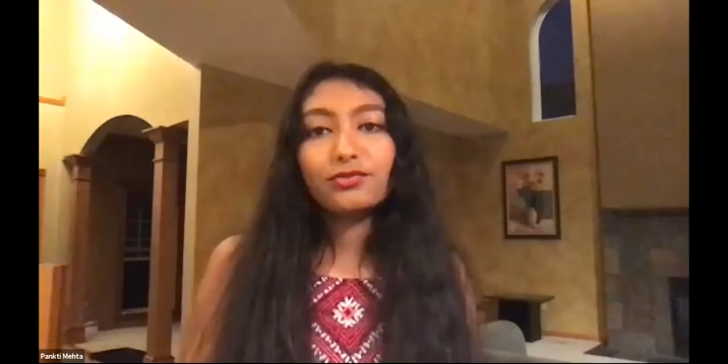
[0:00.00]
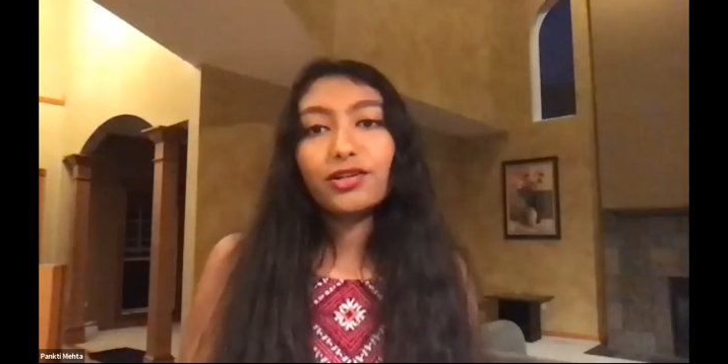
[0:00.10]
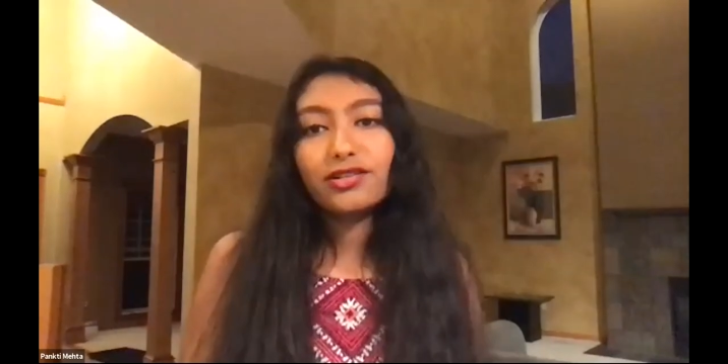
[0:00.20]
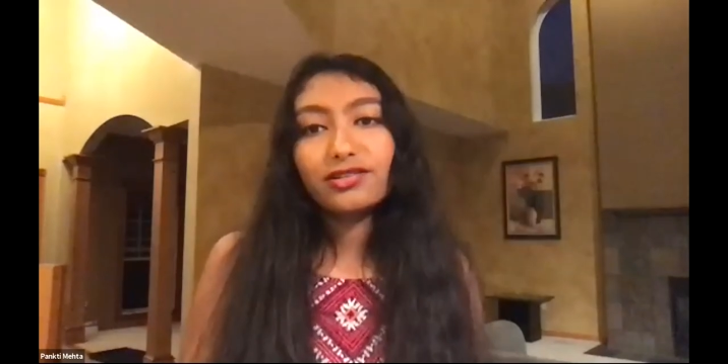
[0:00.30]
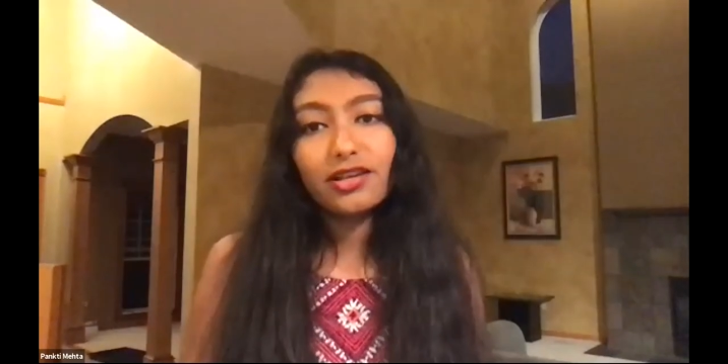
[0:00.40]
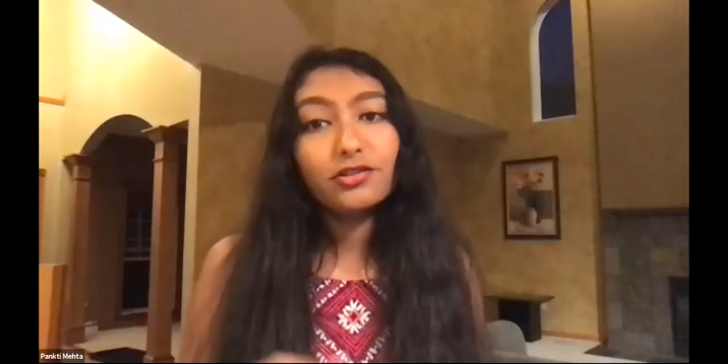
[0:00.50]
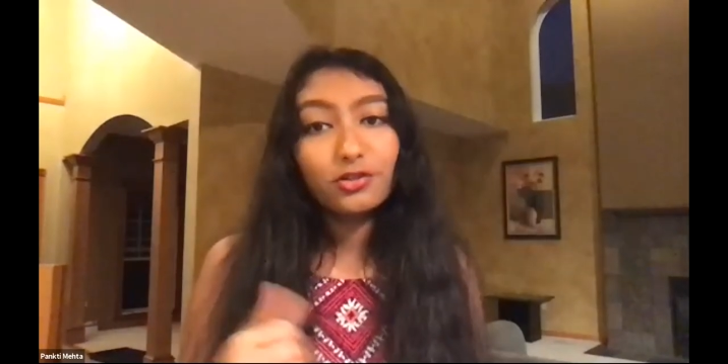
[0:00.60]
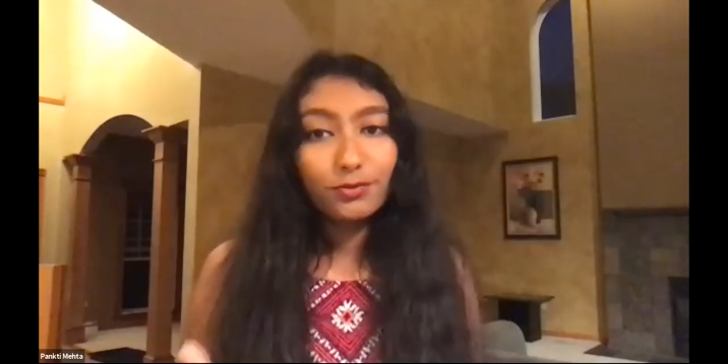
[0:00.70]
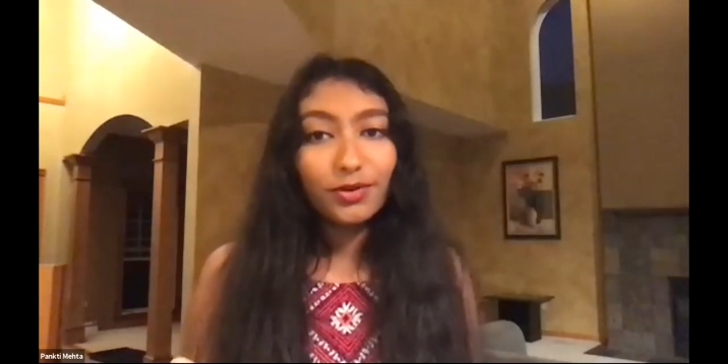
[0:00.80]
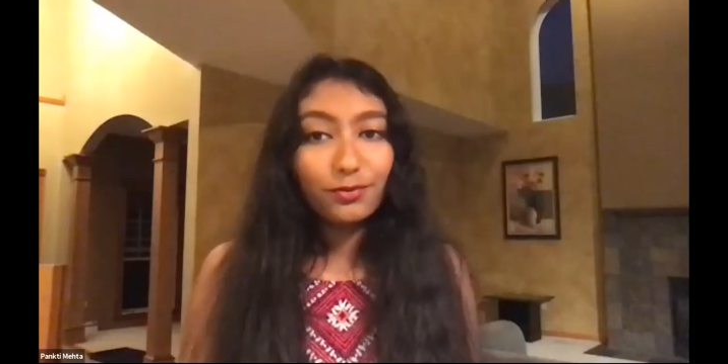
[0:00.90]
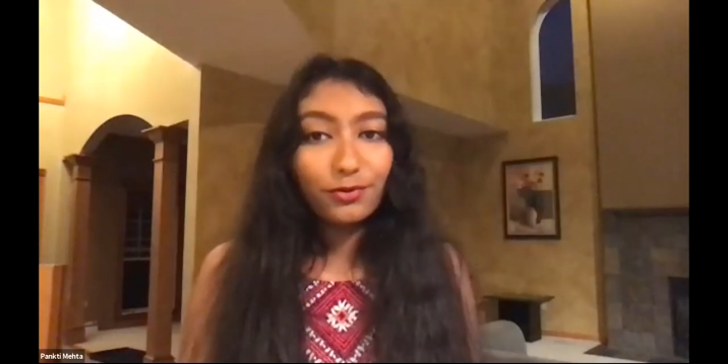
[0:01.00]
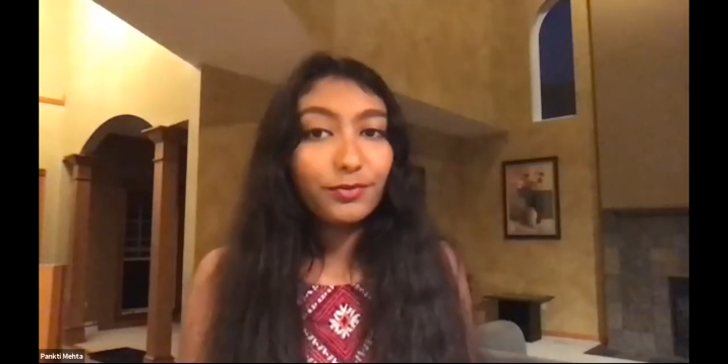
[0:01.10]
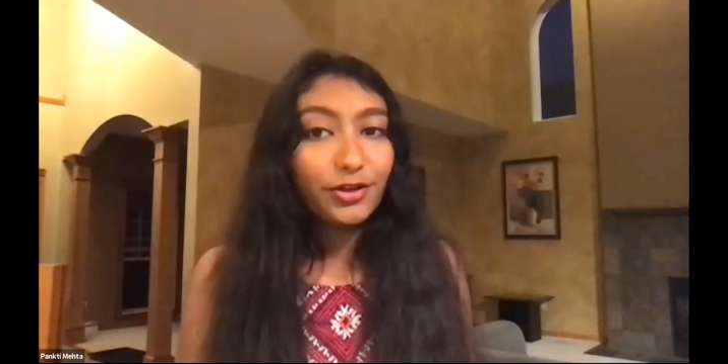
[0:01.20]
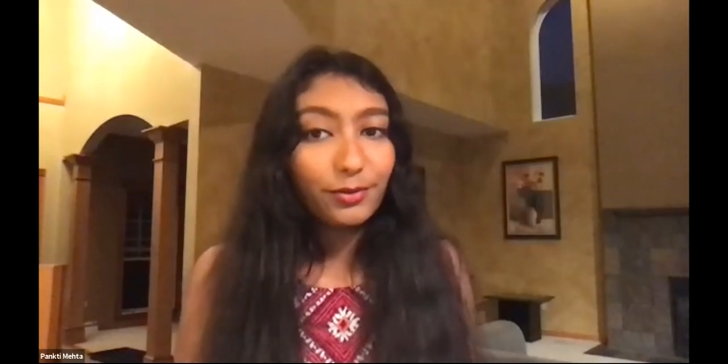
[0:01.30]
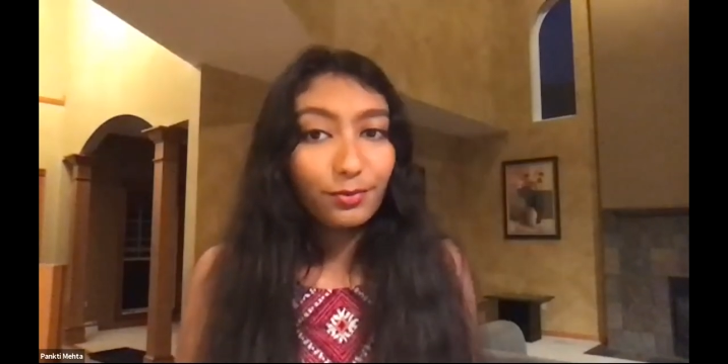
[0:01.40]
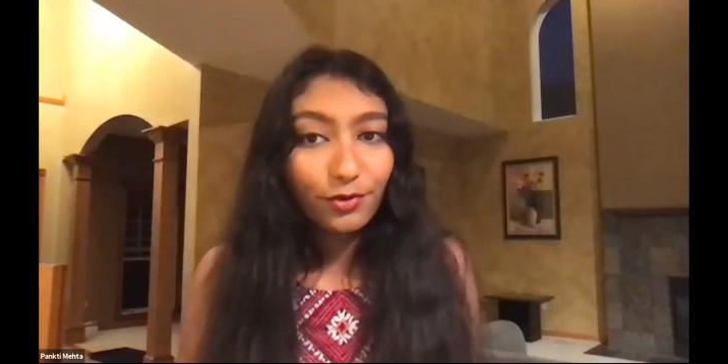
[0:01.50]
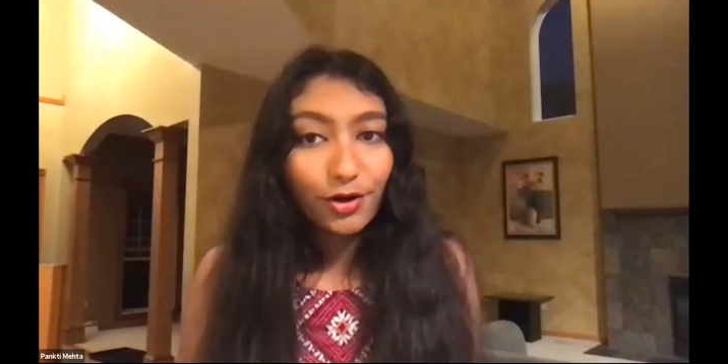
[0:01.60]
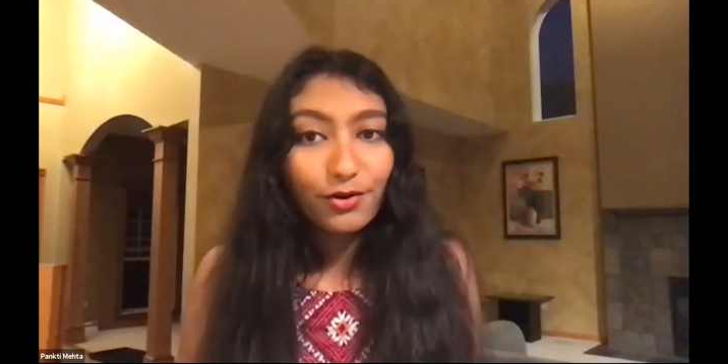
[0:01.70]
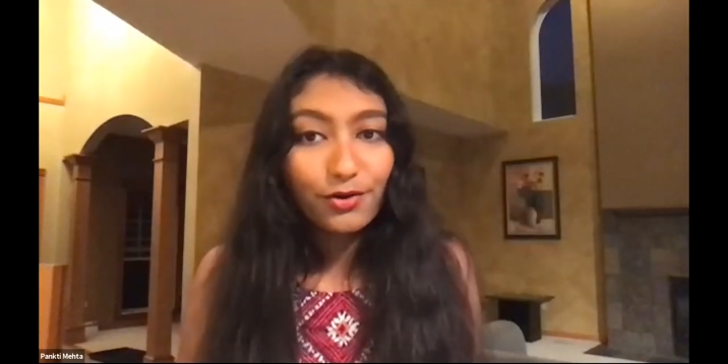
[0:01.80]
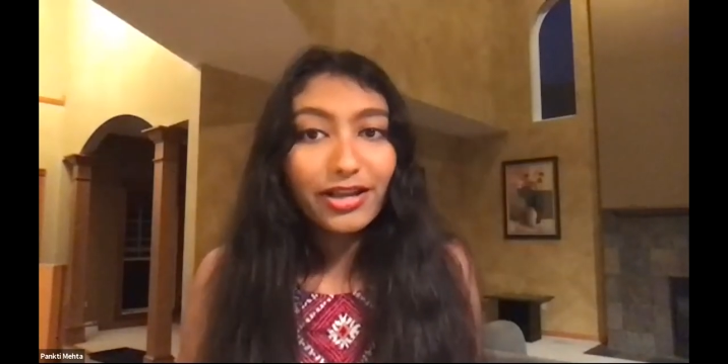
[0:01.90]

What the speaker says: was Adobe Premiere Pro